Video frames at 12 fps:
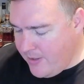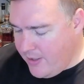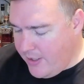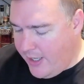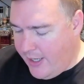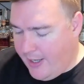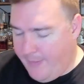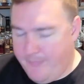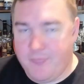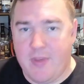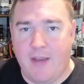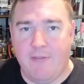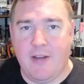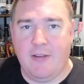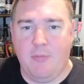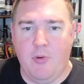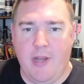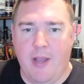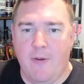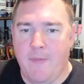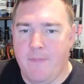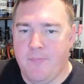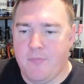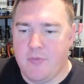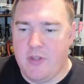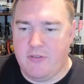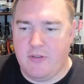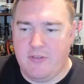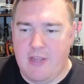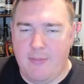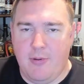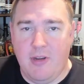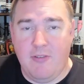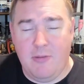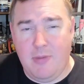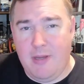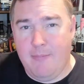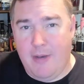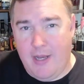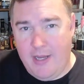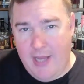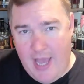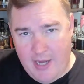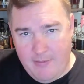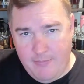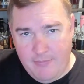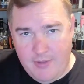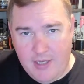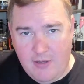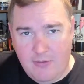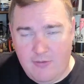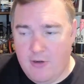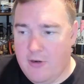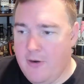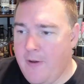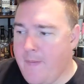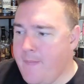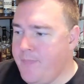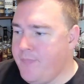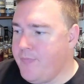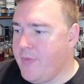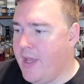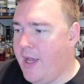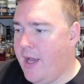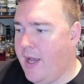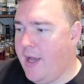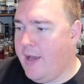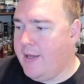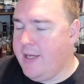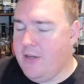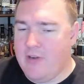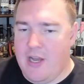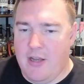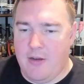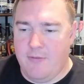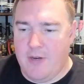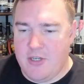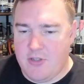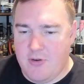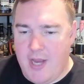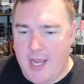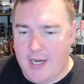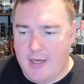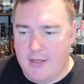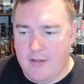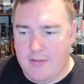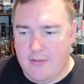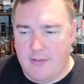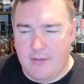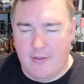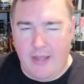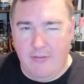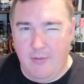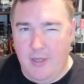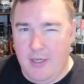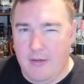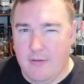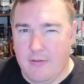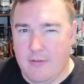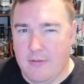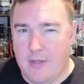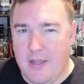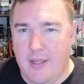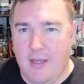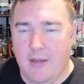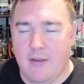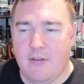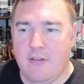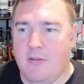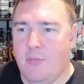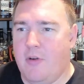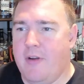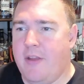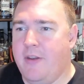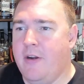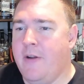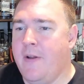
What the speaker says: I forgot to point out, this is a sample given to me by Adam. Thank you, sir. He tried it on a fresh crack last week, I think, somewhere around there.